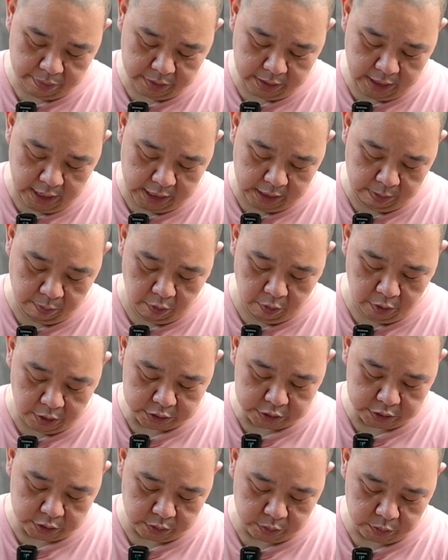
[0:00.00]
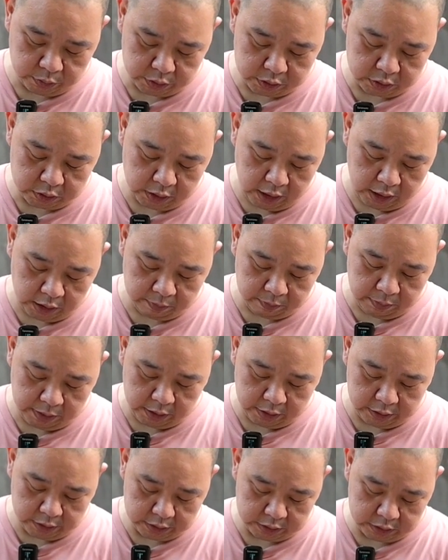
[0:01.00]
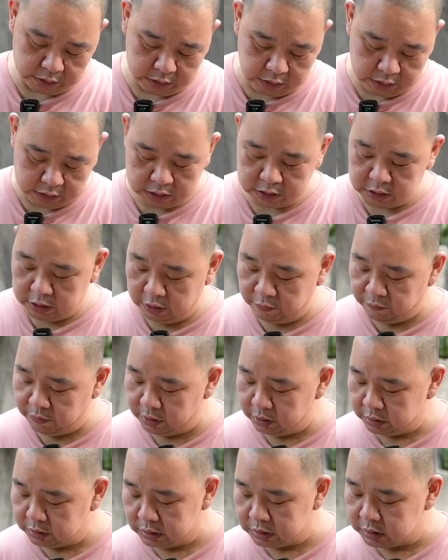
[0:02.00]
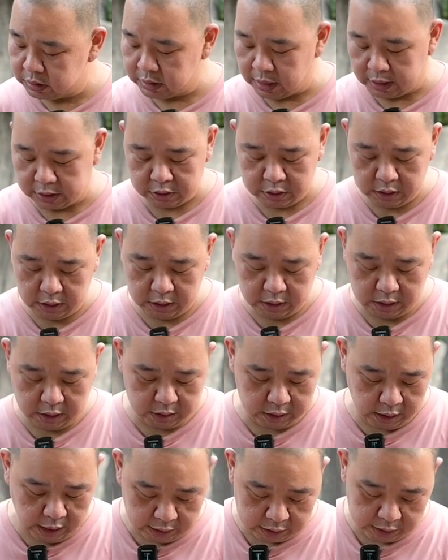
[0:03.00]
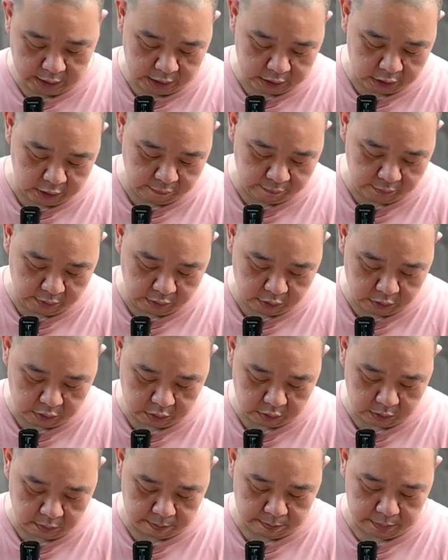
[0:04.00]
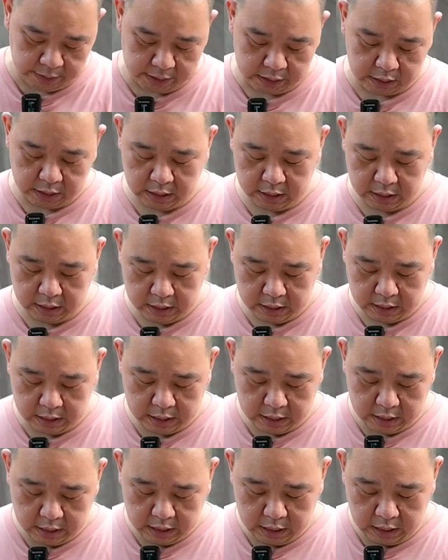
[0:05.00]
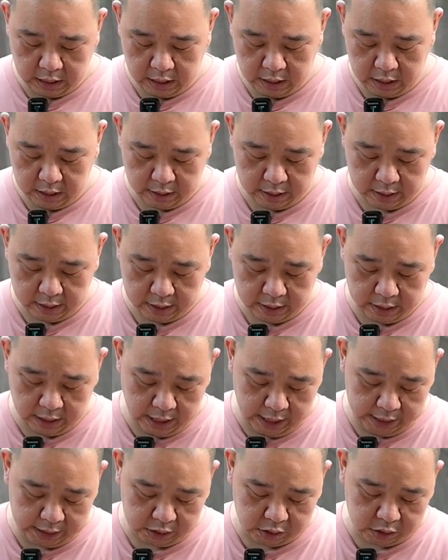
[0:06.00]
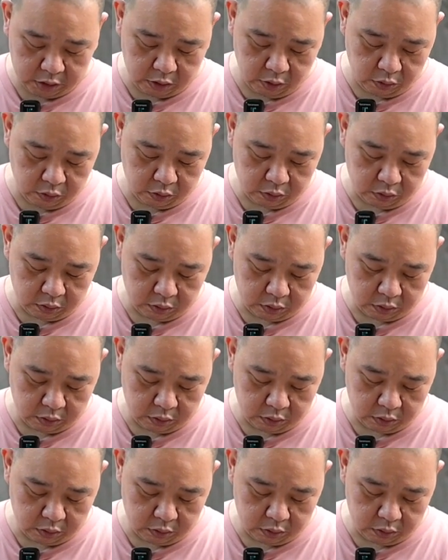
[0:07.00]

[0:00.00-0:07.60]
any more screws. Not because this is difficult. This is actually not that difficult, but I don't